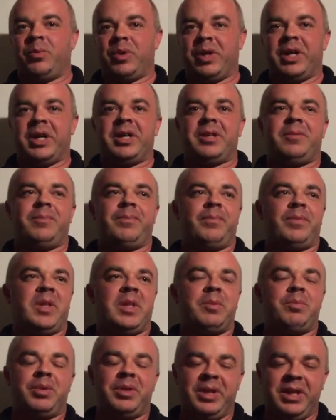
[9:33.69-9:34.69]
but
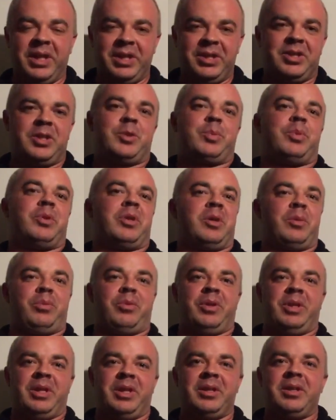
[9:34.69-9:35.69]
please just put up
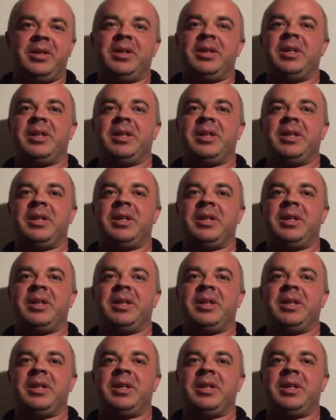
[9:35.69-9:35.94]
with it.